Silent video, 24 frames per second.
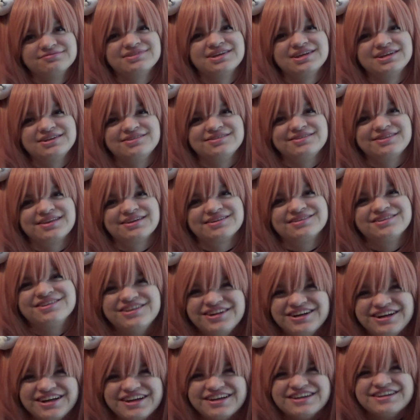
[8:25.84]
I do that a
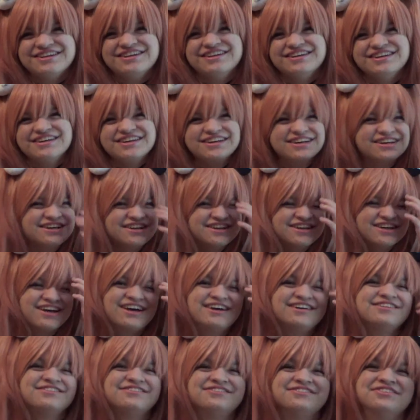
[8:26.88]
lot. I
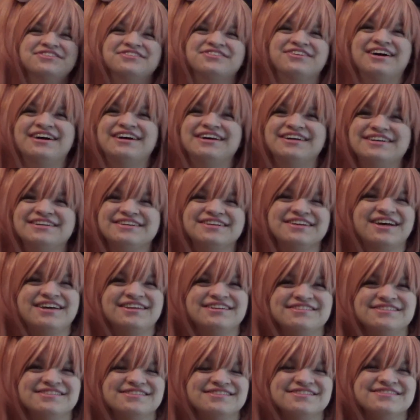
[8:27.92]
don't know why.
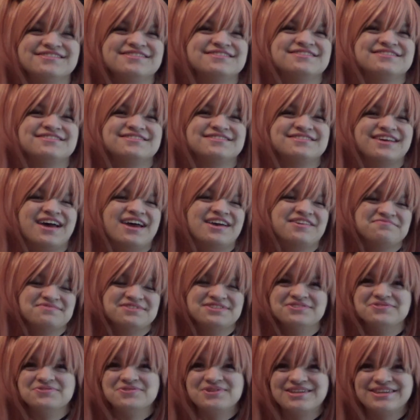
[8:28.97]
I've been
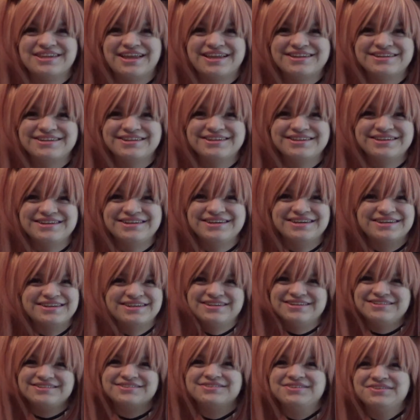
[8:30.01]
doing that lately and
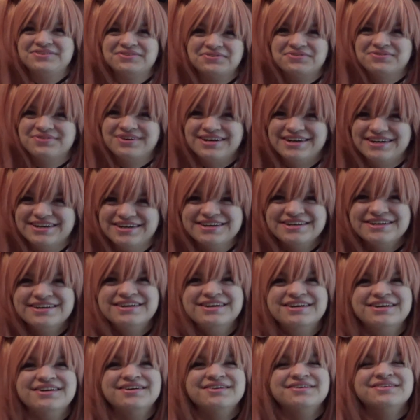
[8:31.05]
I don't know why.
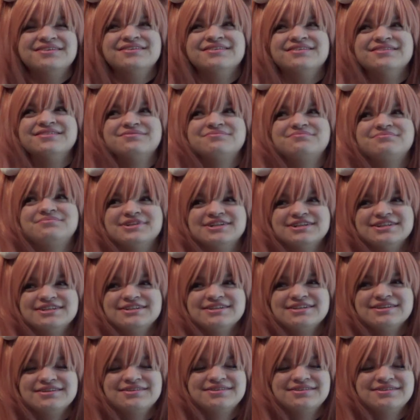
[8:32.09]
But